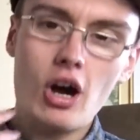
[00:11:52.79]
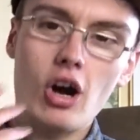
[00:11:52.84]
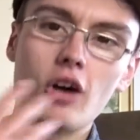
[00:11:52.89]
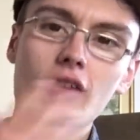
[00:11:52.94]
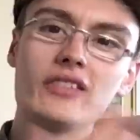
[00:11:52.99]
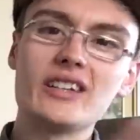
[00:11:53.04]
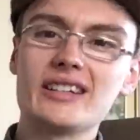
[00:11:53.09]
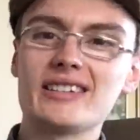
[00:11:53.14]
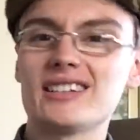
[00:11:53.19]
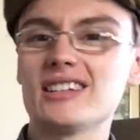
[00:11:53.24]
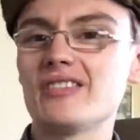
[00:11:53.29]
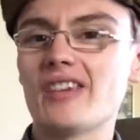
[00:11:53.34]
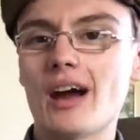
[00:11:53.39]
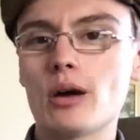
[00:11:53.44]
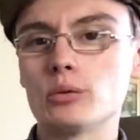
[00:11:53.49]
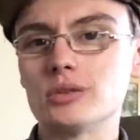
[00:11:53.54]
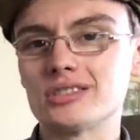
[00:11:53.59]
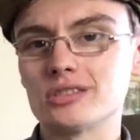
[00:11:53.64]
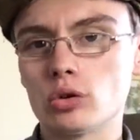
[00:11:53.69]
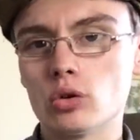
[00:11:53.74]
Obviously
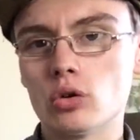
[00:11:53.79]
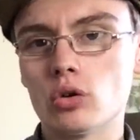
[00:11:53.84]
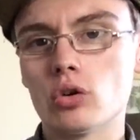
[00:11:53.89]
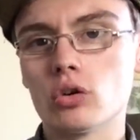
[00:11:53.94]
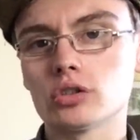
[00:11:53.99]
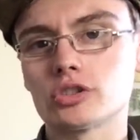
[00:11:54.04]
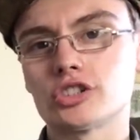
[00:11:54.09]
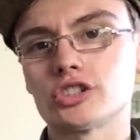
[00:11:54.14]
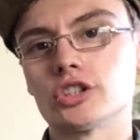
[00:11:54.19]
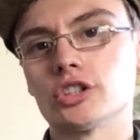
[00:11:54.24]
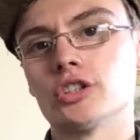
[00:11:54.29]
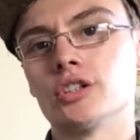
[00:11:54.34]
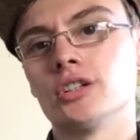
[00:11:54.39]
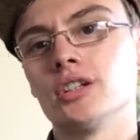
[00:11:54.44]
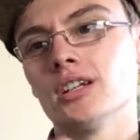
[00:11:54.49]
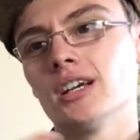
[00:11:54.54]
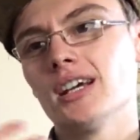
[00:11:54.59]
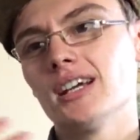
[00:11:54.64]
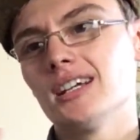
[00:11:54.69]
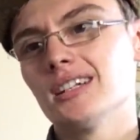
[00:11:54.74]
that was
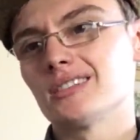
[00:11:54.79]
auction.